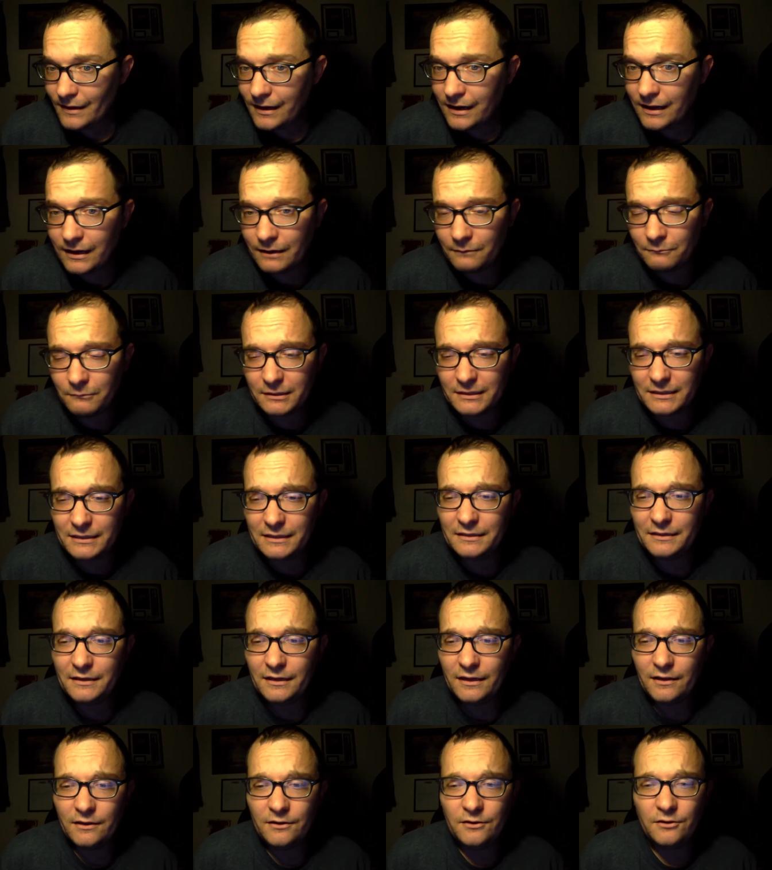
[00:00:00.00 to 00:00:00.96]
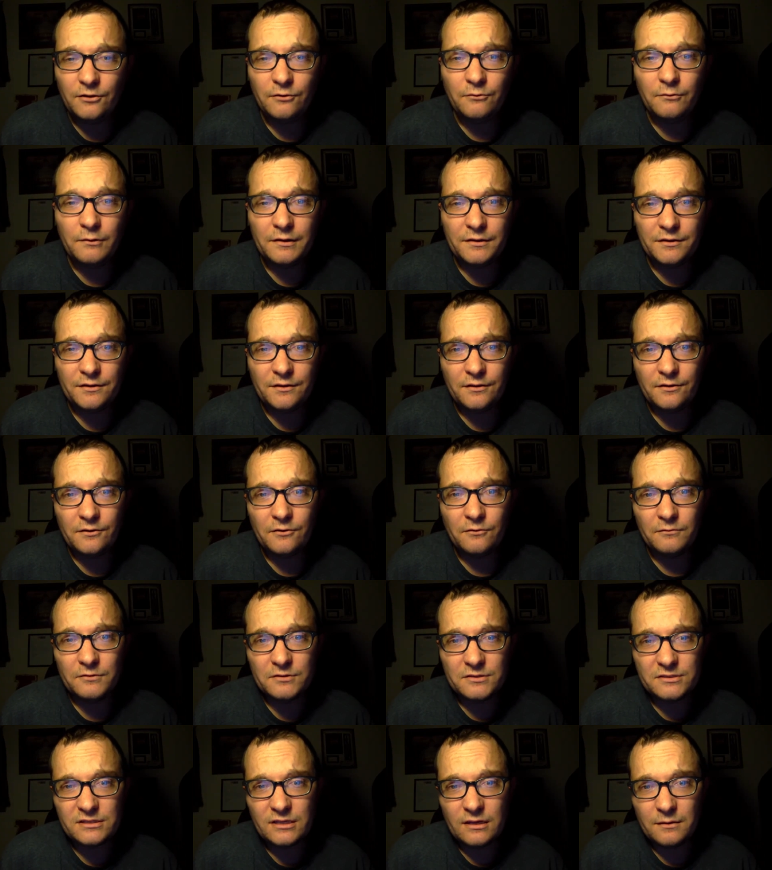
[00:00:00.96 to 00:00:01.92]
and would continue until
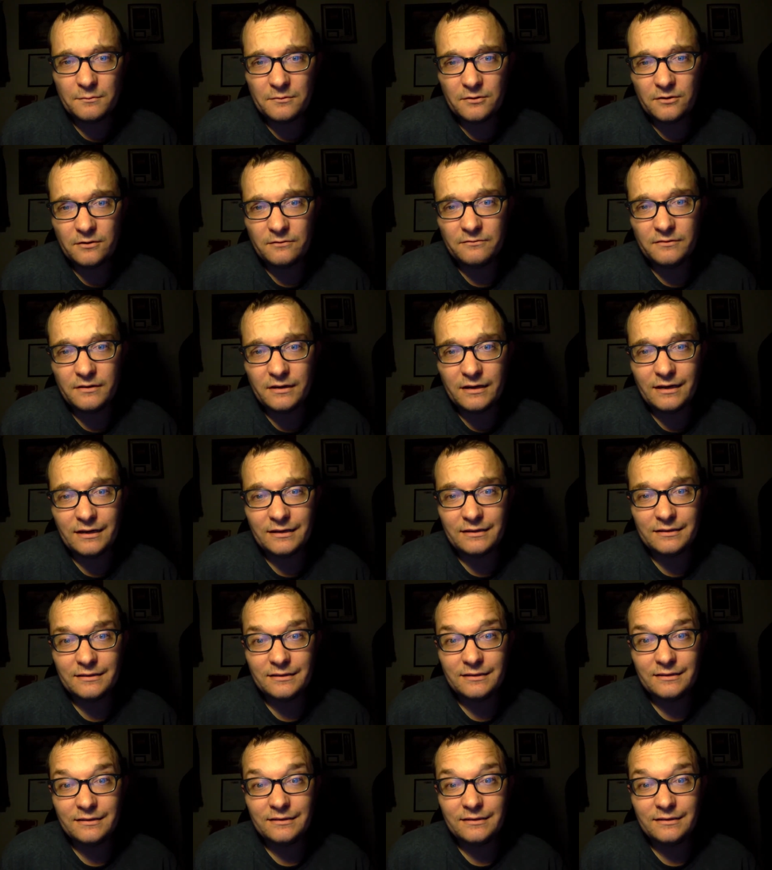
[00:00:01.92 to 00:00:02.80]
the summer of not